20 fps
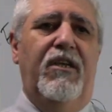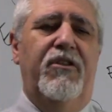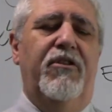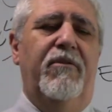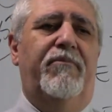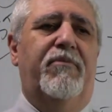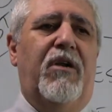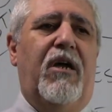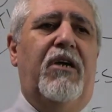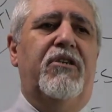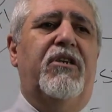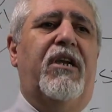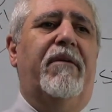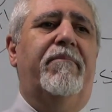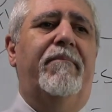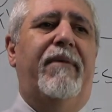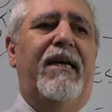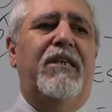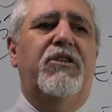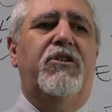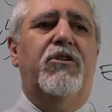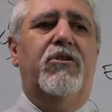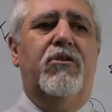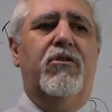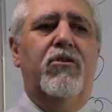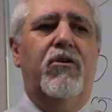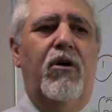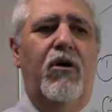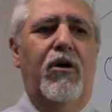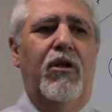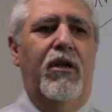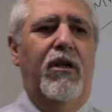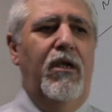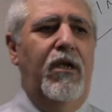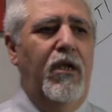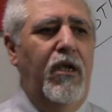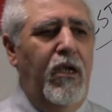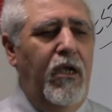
the project manager role,